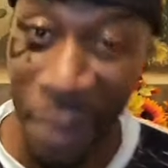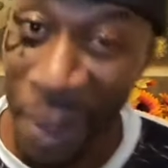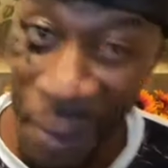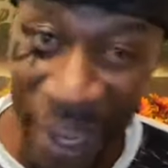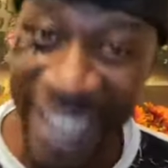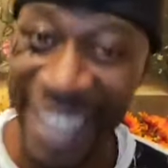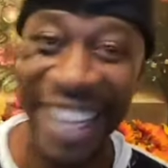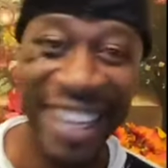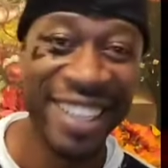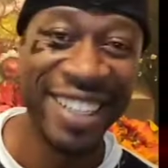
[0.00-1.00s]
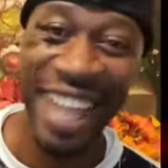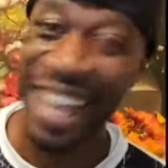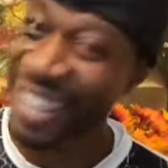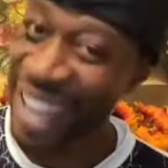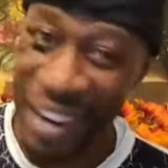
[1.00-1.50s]
we went in,
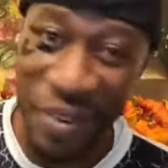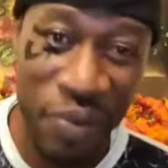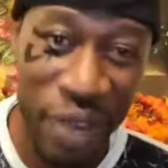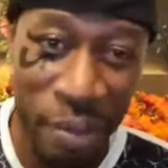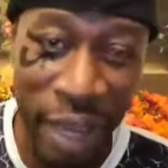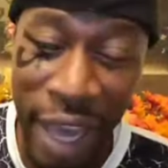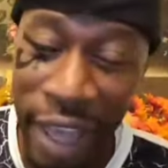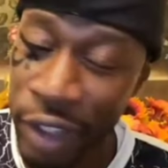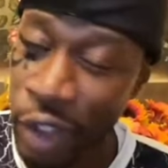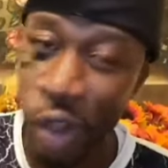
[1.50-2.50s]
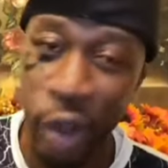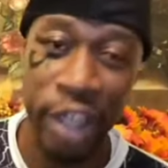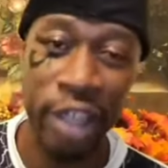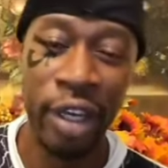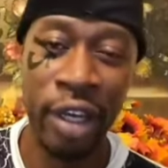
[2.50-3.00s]
had a lot of fun, man. I enjoyed
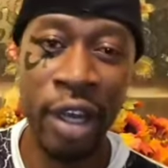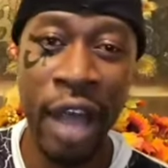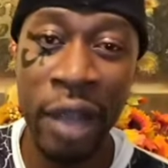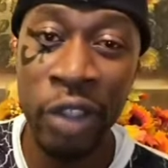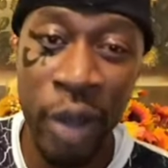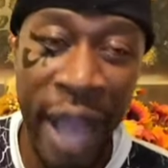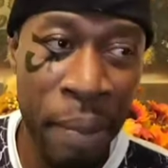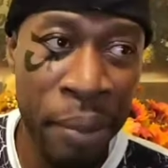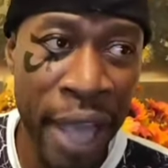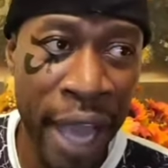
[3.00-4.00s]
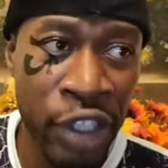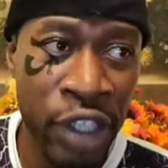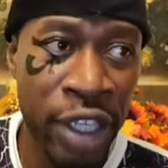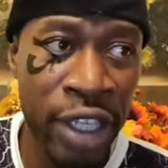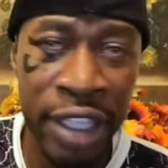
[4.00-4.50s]
it. I was so happy
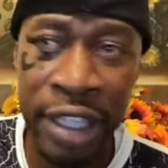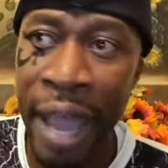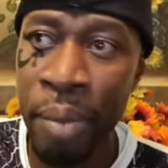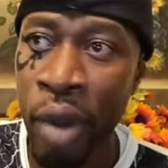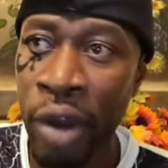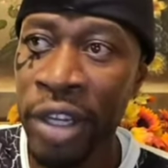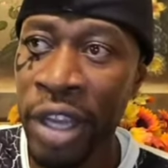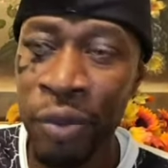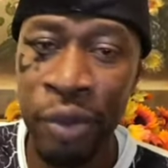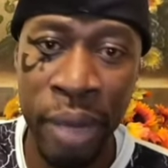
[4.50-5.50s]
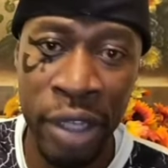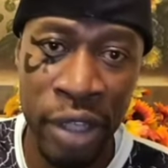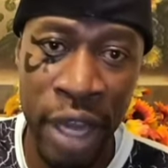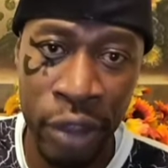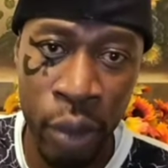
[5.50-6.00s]
actually to get that part of the
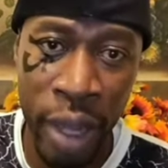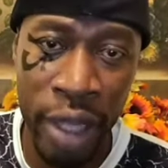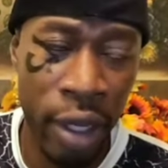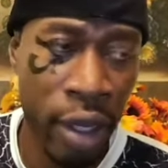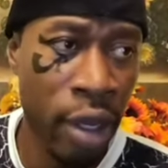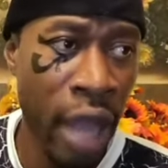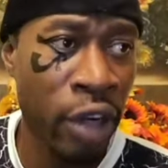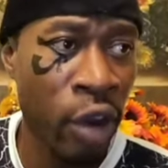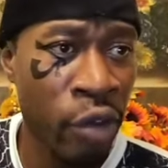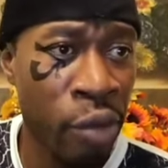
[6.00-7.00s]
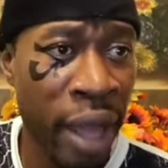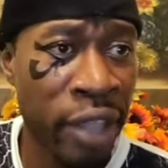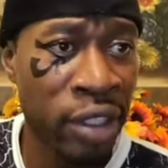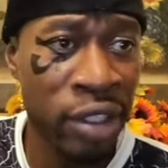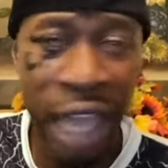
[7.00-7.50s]
information out the way. I know
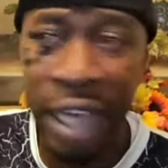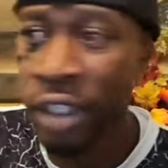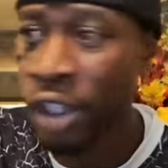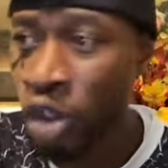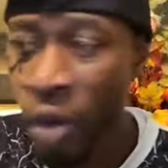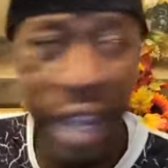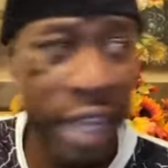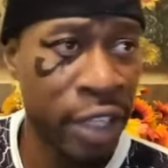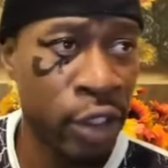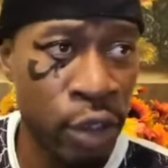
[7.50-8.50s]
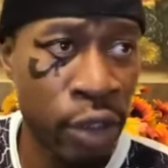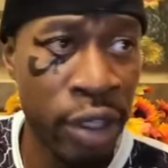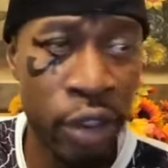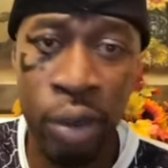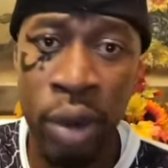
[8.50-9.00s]
everybody's excited to trade and,
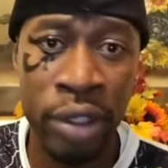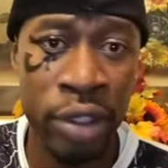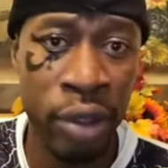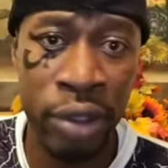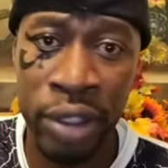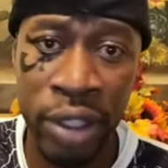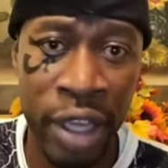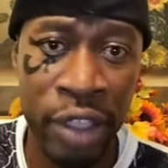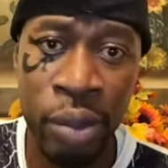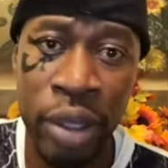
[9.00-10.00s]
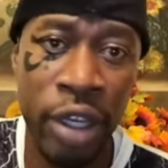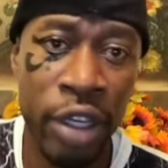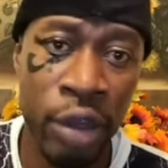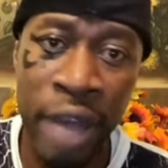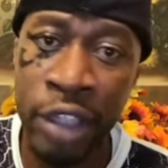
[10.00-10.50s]
and do all sorts of things, but
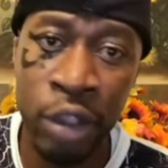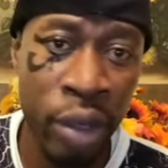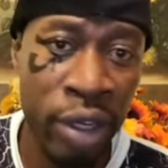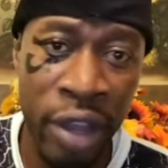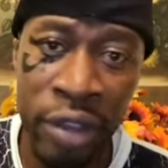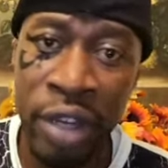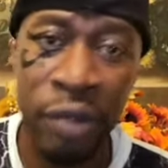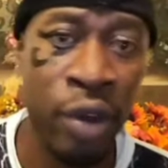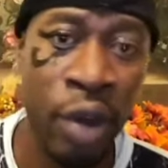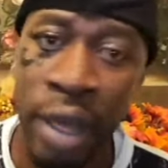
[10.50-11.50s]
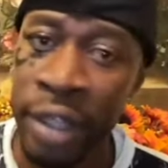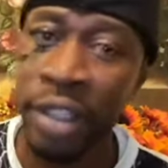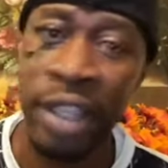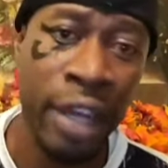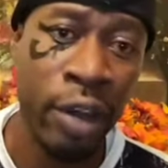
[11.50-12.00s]
you're not doing nothing if you don't
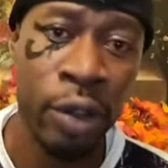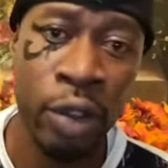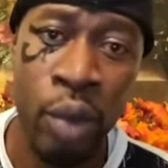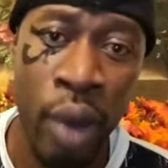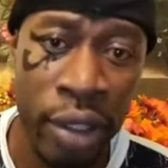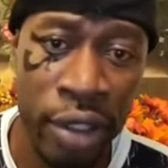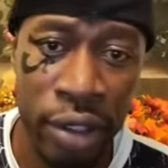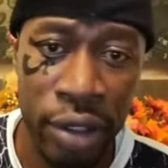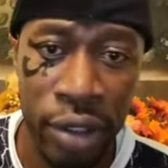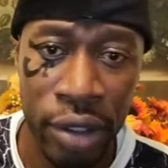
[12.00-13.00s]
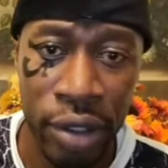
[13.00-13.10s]
understand those nuances.